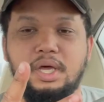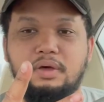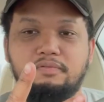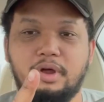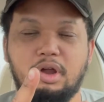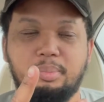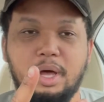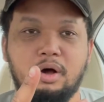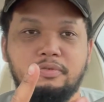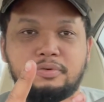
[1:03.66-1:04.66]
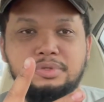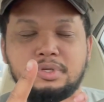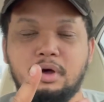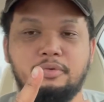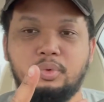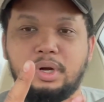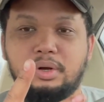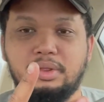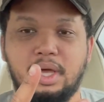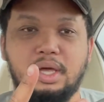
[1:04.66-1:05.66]
very powerful
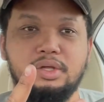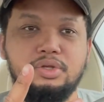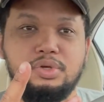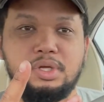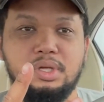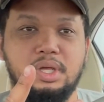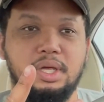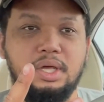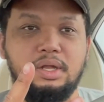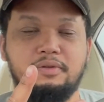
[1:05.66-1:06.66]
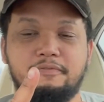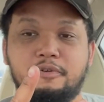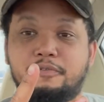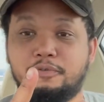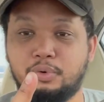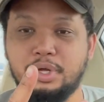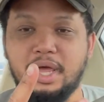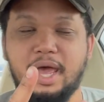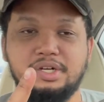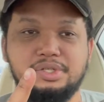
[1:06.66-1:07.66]
software that you can get for
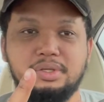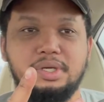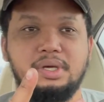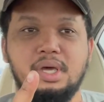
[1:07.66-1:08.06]
free actually.